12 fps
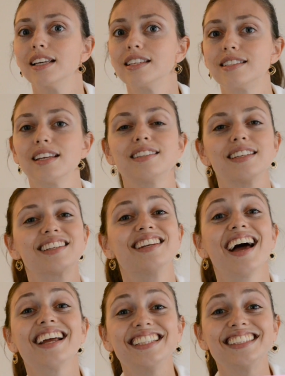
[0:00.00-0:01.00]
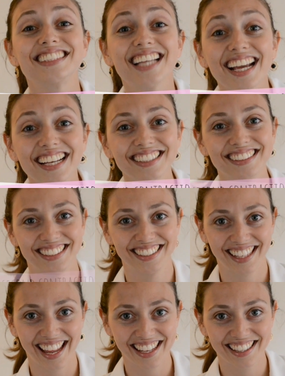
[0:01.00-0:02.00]
60 to 90 seconds
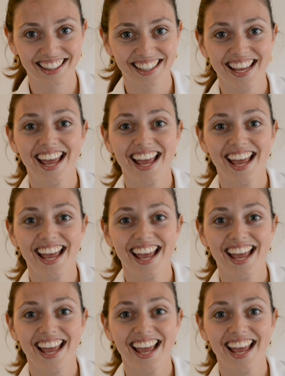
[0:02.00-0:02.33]
in length.